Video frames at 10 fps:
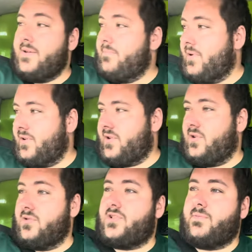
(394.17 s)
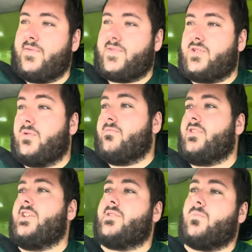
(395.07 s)
But the customer for some
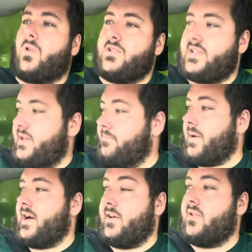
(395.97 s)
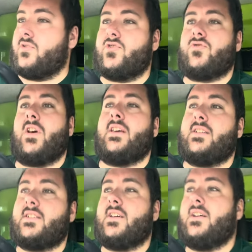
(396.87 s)
reason wanted it bang on
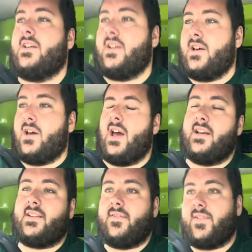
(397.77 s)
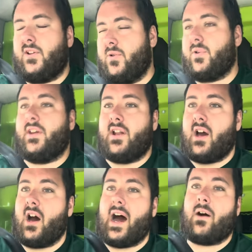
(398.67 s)
straight, as if you're looking
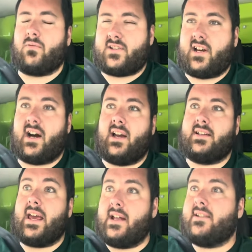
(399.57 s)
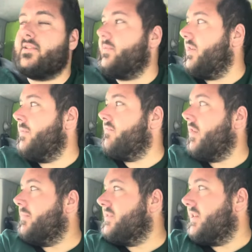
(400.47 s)
outside into her
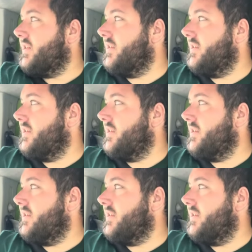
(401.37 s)
property.